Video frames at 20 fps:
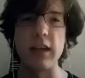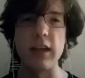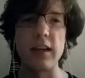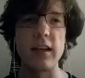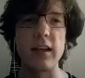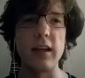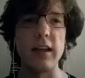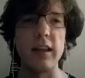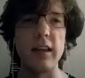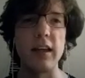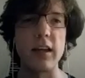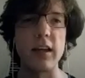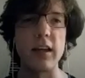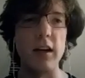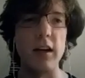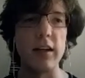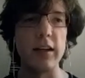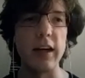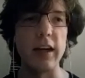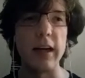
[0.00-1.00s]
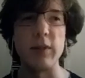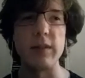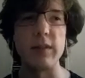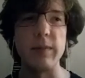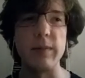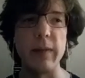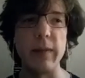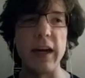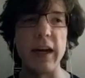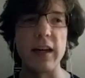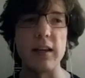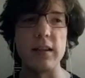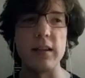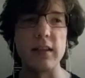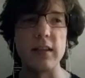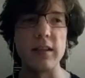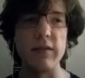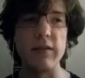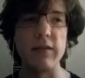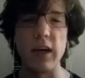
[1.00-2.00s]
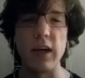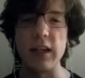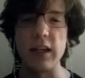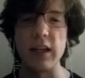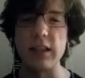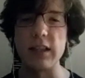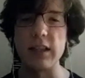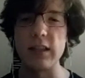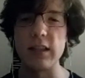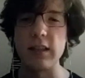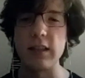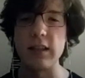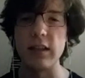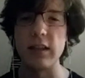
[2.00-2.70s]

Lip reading: think all the hyperspace backers have lost